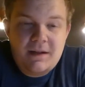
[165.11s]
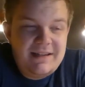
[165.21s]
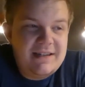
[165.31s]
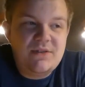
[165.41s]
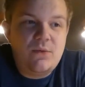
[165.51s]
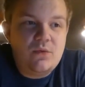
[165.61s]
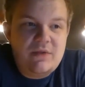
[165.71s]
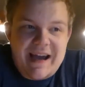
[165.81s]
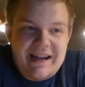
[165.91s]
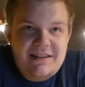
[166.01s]
There's no
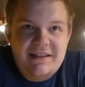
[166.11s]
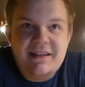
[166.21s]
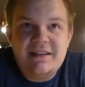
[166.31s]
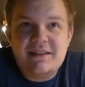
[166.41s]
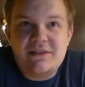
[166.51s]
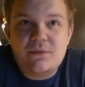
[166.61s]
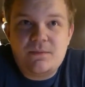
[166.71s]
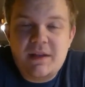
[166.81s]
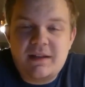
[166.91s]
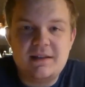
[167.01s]
tactic in it. There's no.
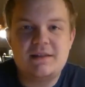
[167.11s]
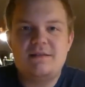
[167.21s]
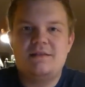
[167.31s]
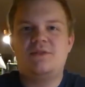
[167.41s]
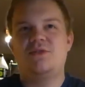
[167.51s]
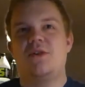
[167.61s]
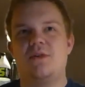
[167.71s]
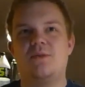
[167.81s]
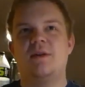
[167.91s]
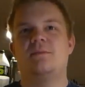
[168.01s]
I think
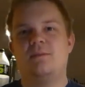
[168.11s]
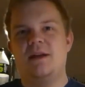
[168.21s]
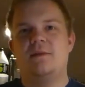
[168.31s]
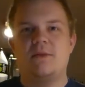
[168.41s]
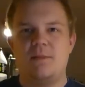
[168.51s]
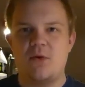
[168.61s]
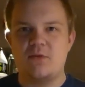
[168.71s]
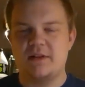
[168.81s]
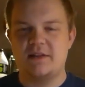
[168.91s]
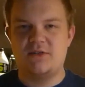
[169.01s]
sure when my
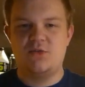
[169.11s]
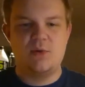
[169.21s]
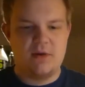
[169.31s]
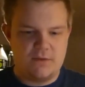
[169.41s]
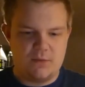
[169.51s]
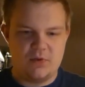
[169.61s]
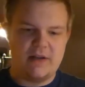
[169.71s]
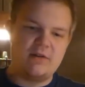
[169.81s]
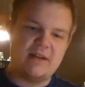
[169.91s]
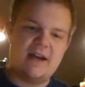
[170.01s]
opponent is stupid enough to put
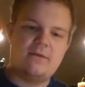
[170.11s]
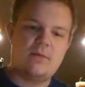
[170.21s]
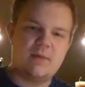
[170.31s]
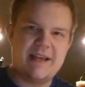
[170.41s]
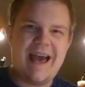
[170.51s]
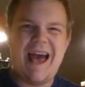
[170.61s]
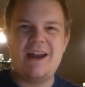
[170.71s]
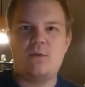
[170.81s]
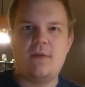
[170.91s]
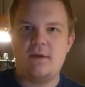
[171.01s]
down a 9 from his
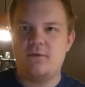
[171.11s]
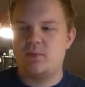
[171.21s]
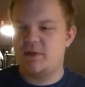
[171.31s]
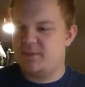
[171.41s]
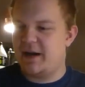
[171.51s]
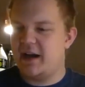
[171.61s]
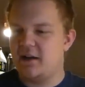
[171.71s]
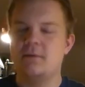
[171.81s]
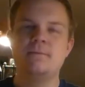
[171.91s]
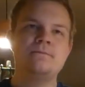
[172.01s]
hand rather than from his
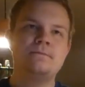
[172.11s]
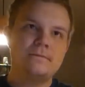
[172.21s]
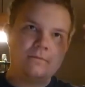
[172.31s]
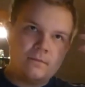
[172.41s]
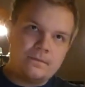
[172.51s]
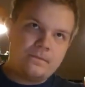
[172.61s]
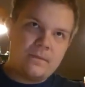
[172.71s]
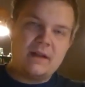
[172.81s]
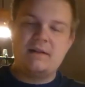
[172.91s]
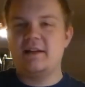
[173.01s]
pile,
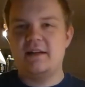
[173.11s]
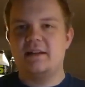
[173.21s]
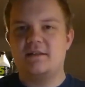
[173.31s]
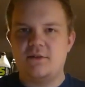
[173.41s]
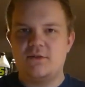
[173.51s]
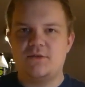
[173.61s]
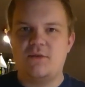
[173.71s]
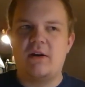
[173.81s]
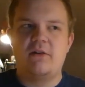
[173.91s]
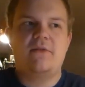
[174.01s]
then that goes
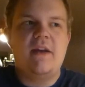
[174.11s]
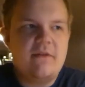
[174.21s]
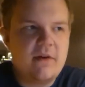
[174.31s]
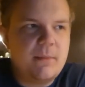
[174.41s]
to our favor.